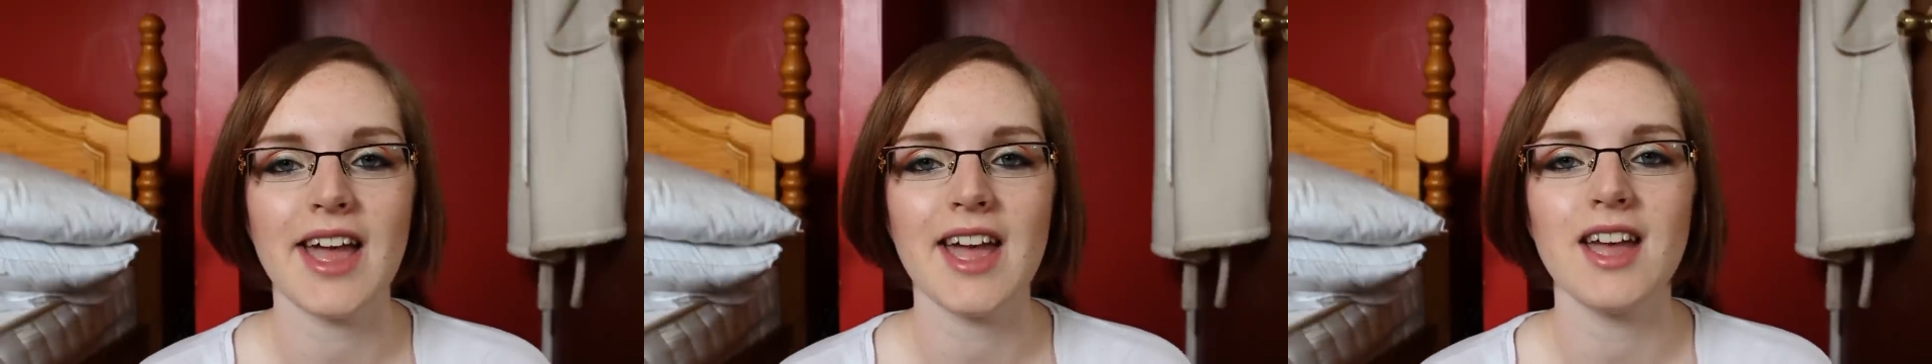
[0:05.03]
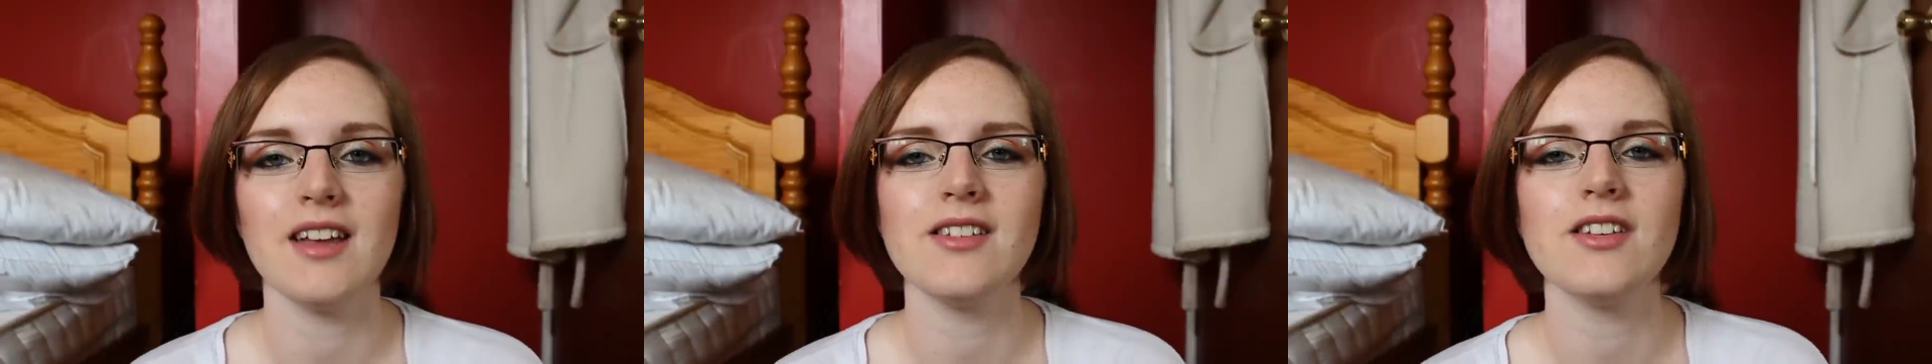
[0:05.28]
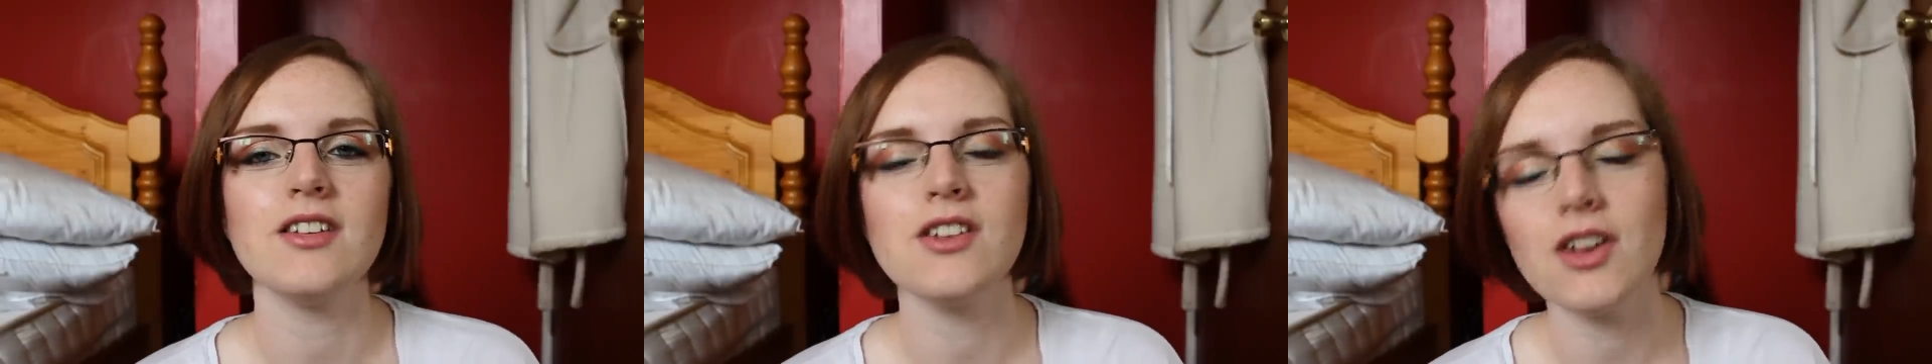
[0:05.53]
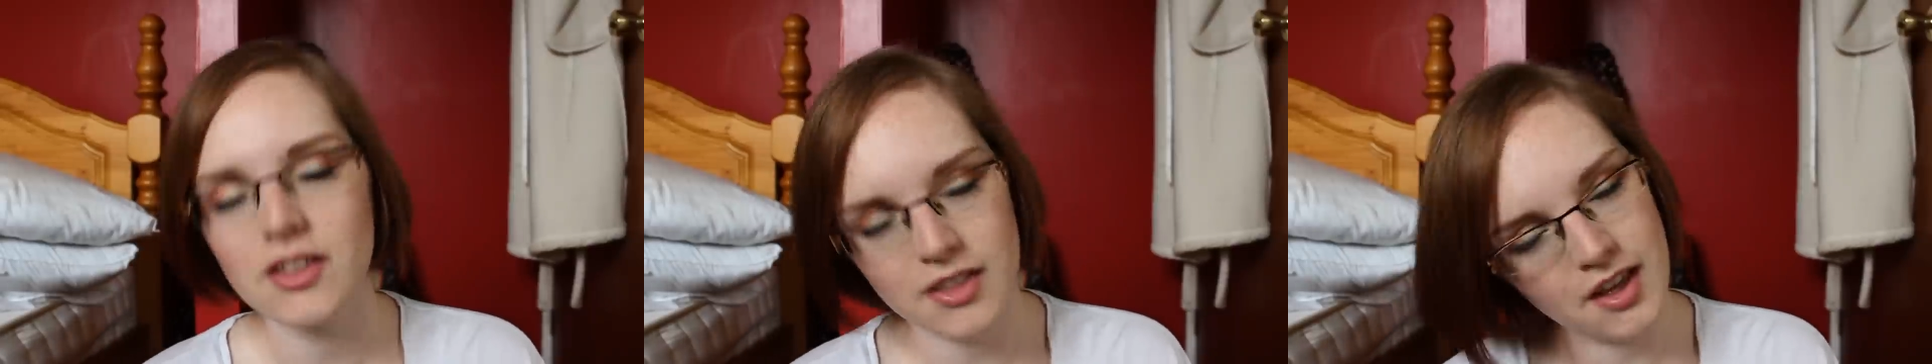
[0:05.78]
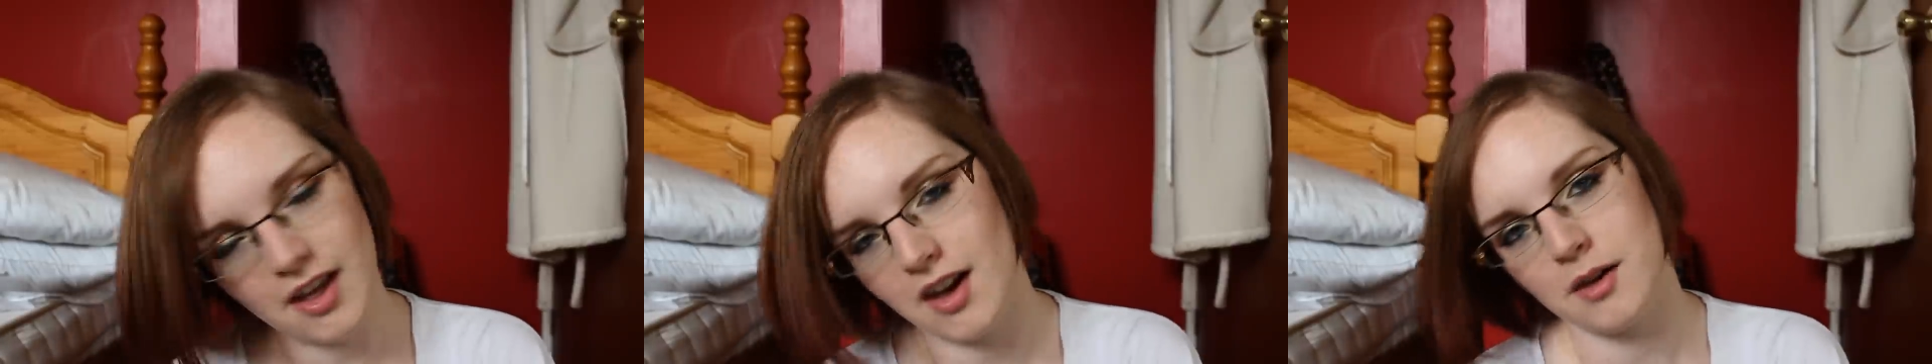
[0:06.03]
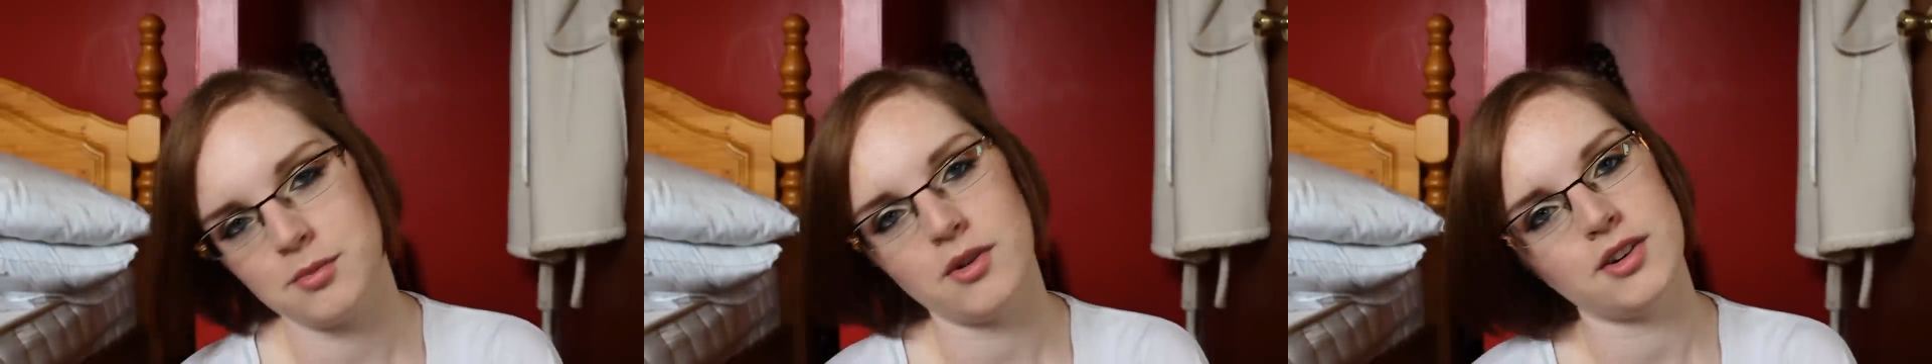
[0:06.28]
another
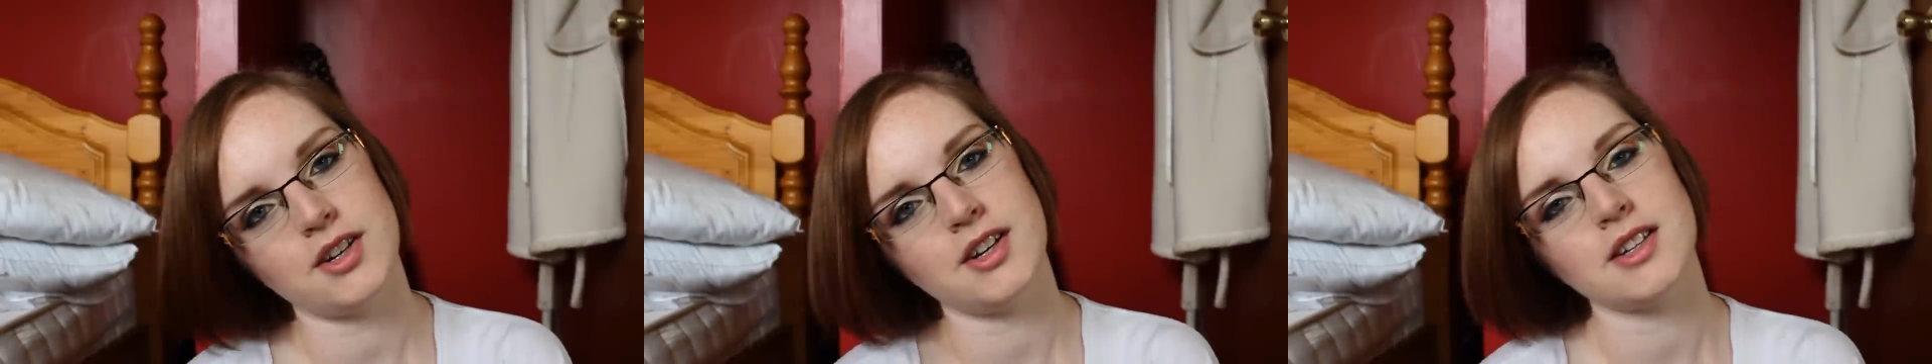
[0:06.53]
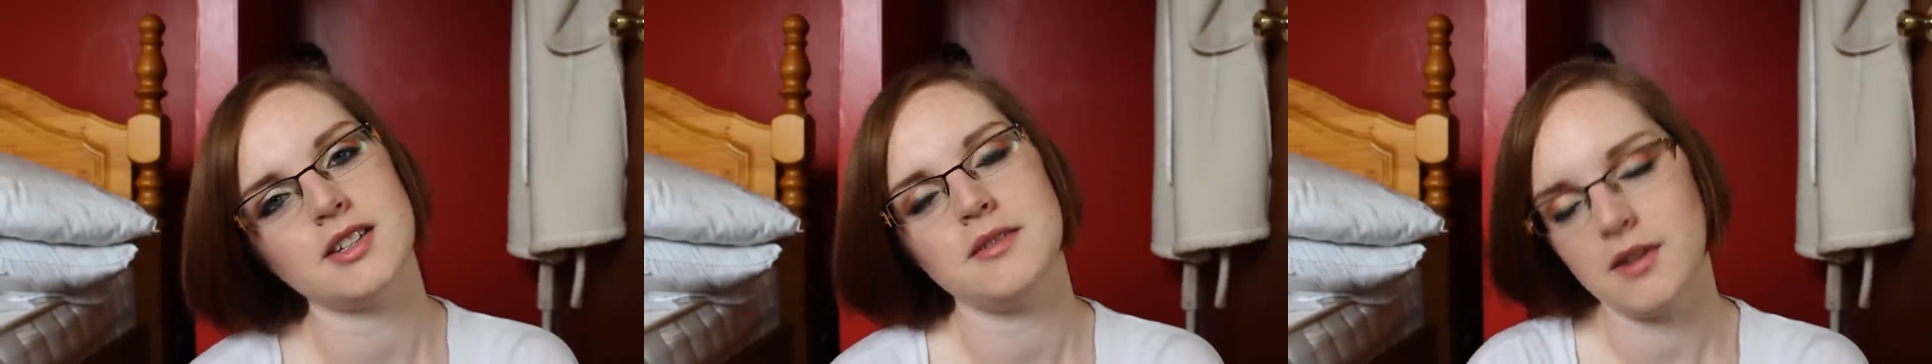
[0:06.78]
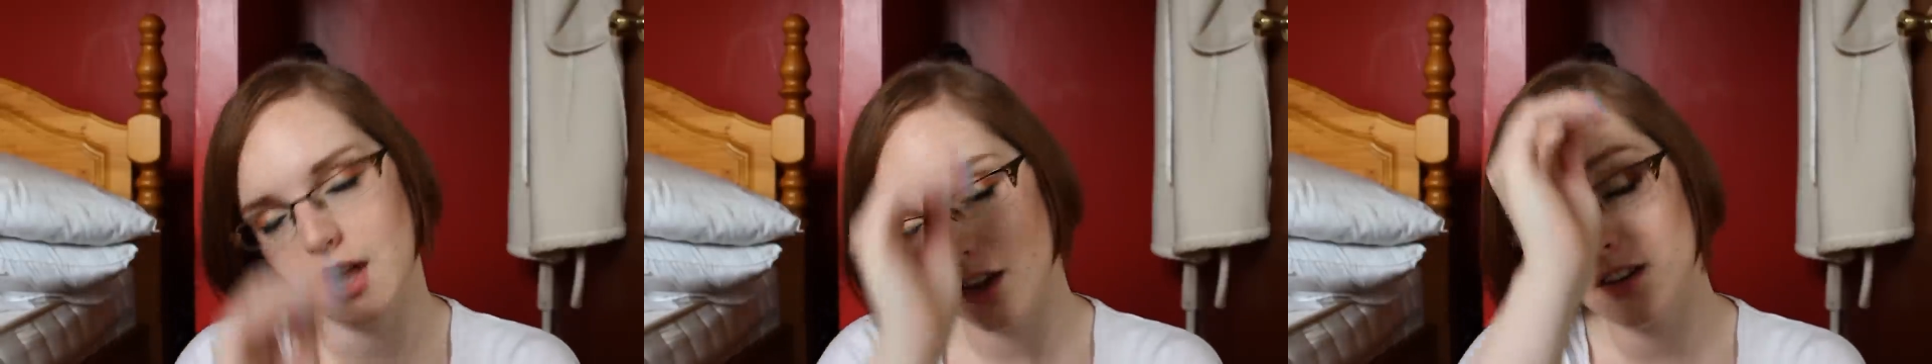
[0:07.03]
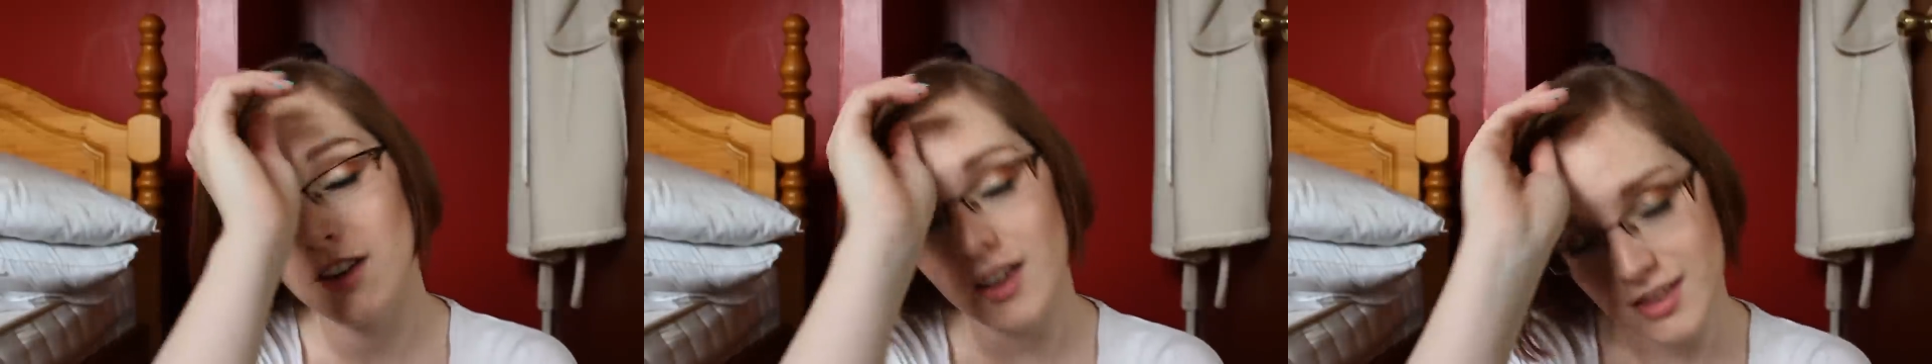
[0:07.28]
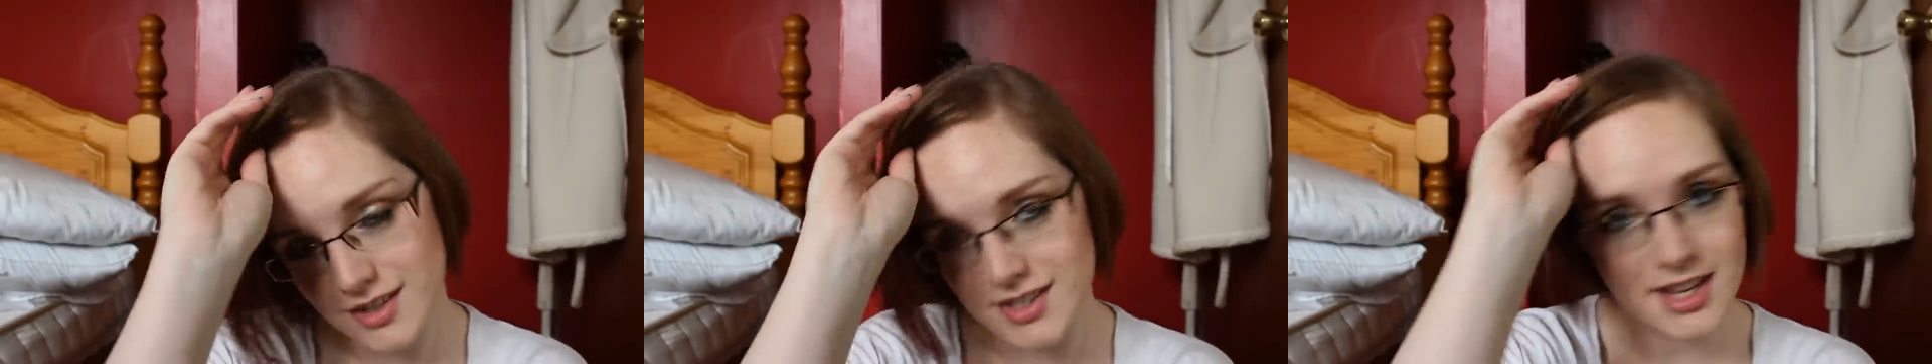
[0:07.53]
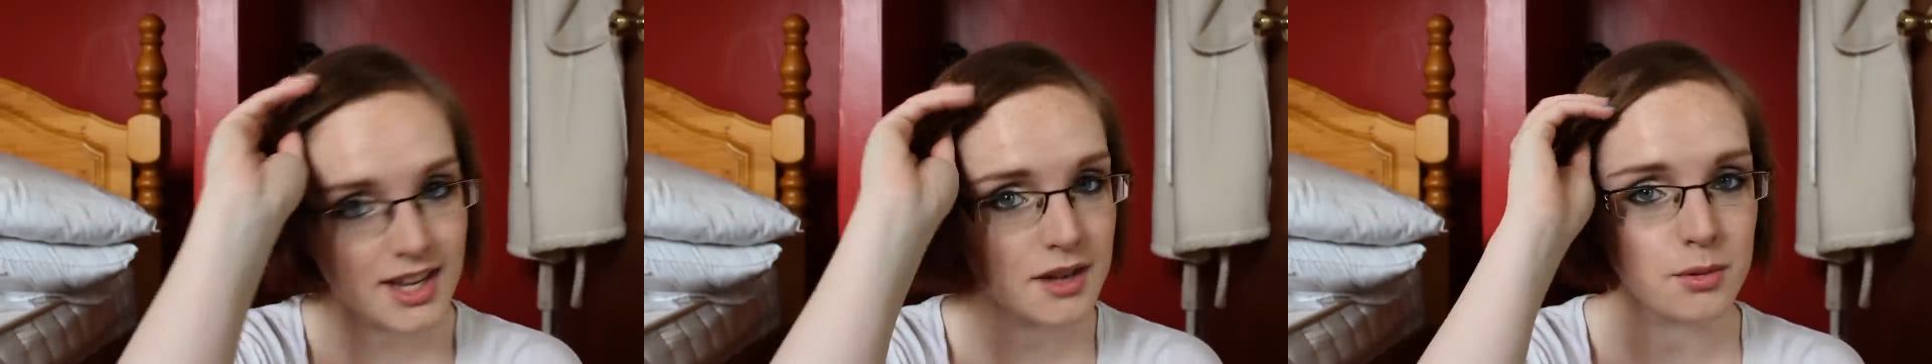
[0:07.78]
hair product, another
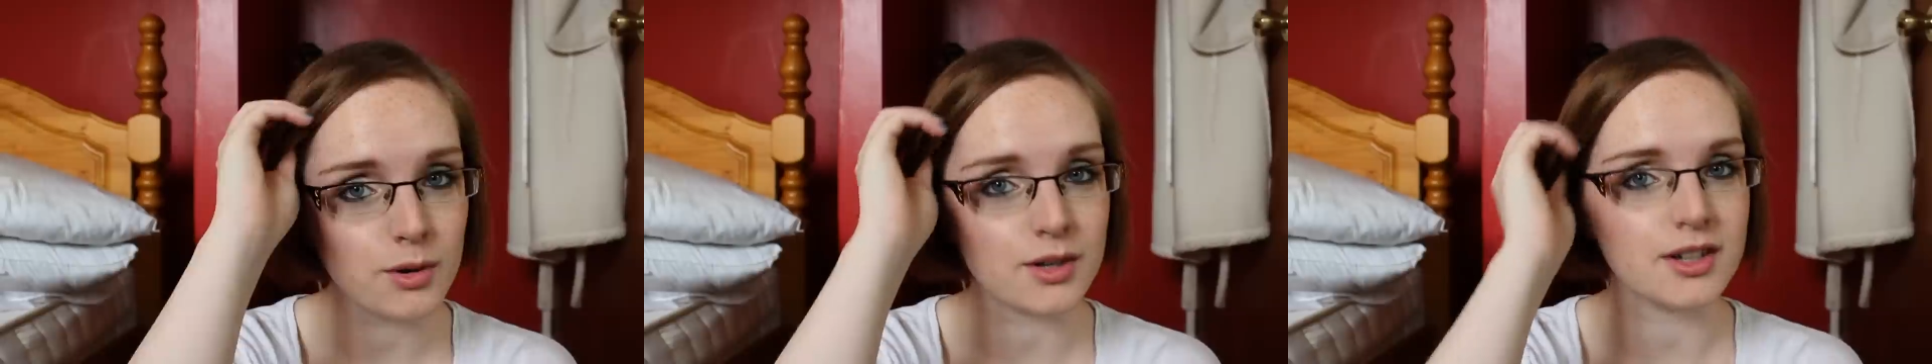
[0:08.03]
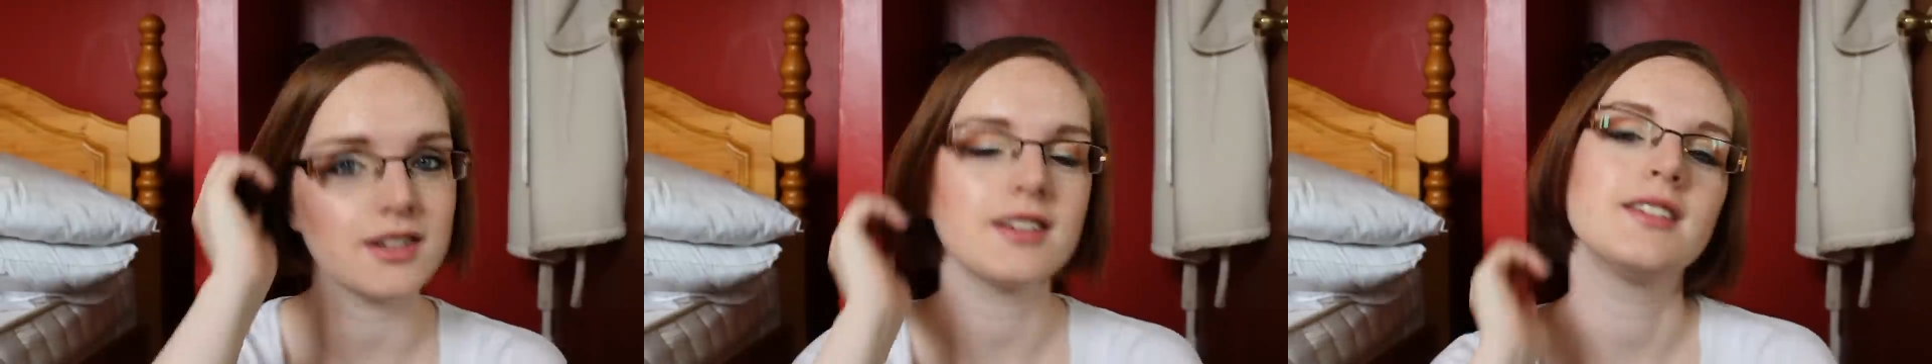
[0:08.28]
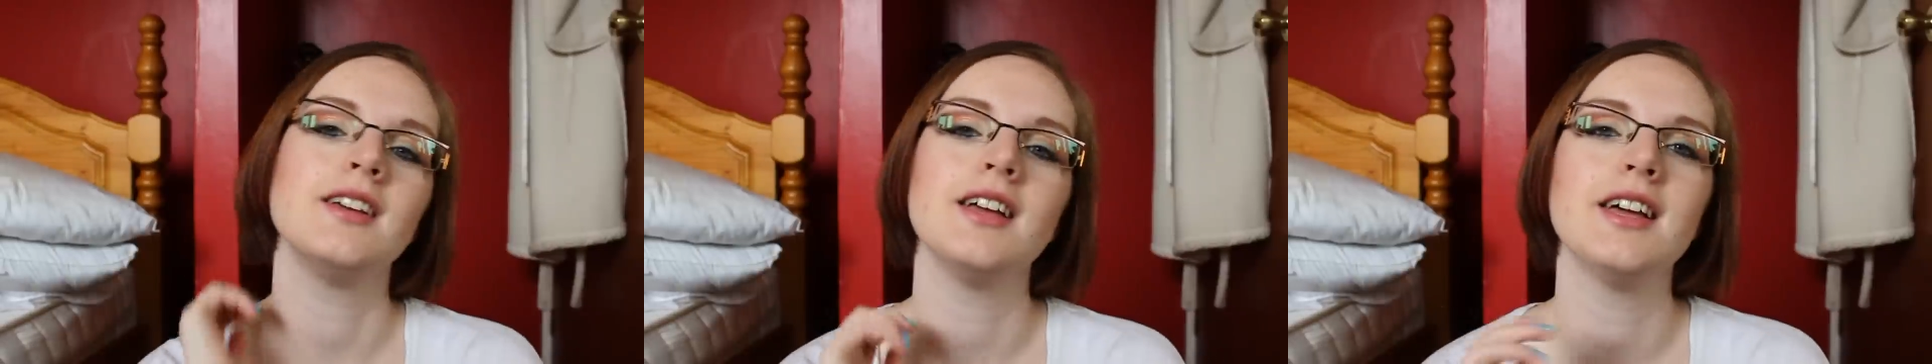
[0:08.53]
Tigi product.